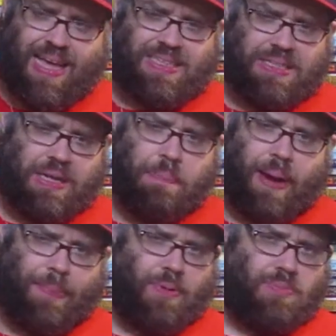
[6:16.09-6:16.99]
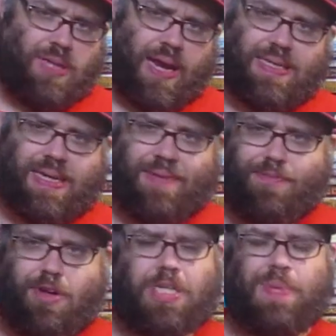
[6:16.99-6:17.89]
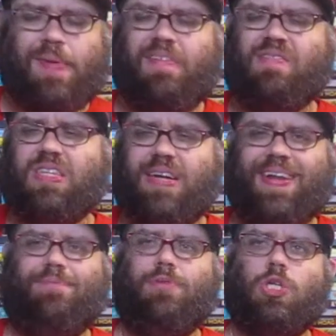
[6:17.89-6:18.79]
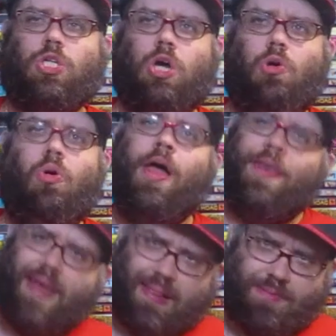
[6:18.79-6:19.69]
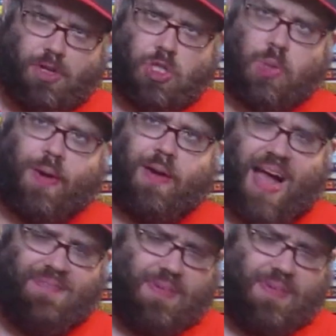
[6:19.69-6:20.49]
It's 10 popcorns out of 10. First time I've ever done that for a show. Not the first time I've